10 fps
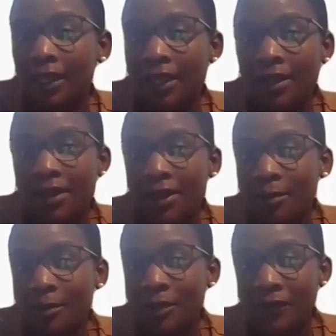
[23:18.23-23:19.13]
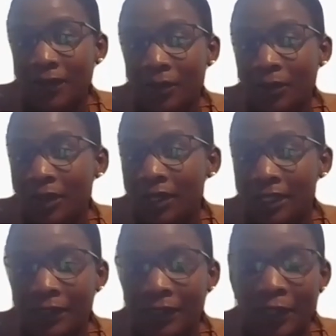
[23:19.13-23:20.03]
if I wanted
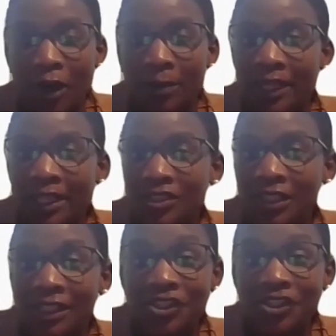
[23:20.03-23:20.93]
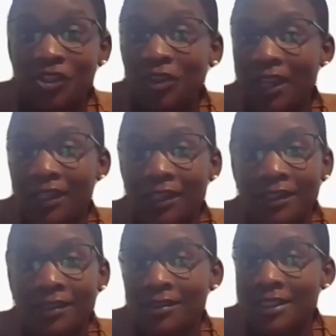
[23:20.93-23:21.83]
any like carbonation, and he just created
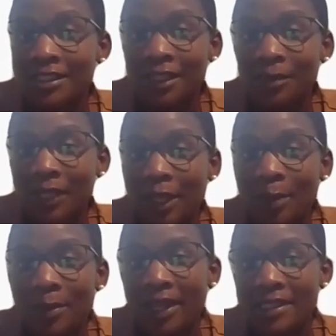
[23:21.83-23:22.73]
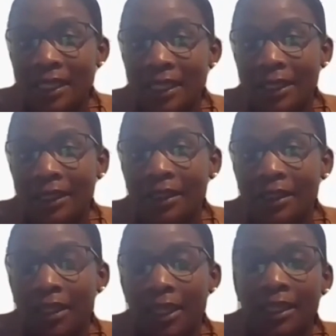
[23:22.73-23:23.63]
just something amazing. And I
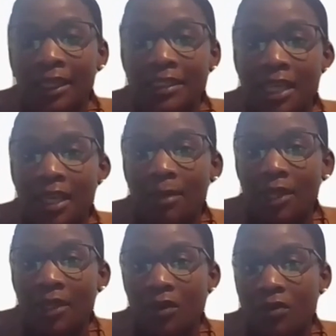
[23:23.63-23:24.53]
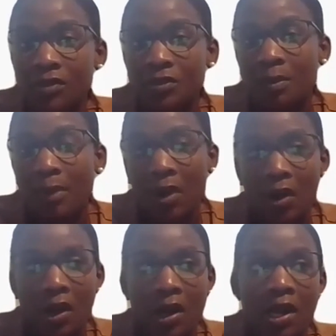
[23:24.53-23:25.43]
think anytime I go to a
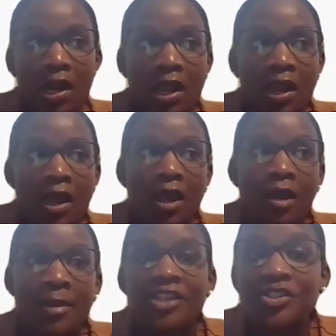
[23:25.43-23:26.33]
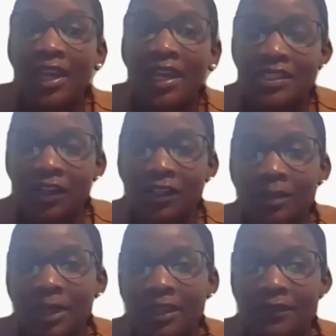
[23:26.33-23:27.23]
bar, as you guys talked
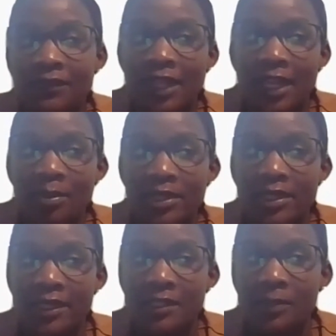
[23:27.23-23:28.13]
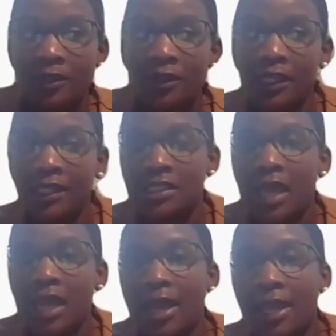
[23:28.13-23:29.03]
about the VIP experience,
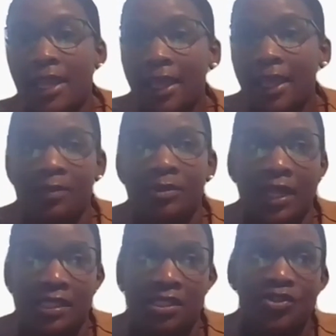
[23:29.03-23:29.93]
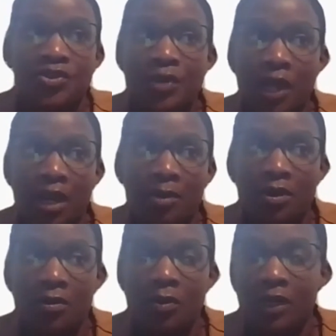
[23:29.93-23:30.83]
I am, as a
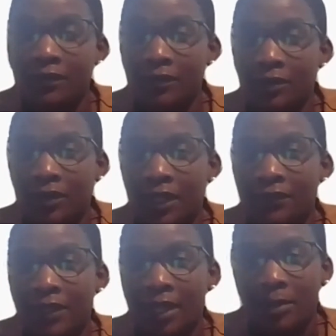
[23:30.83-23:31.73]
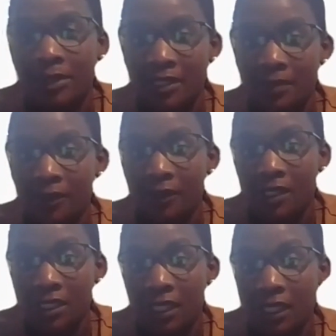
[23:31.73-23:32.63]
newcomer, want to feel that VIP
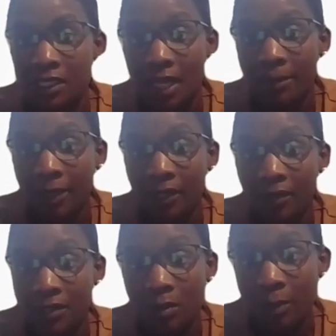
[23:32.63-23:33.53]
experience anytime I go into a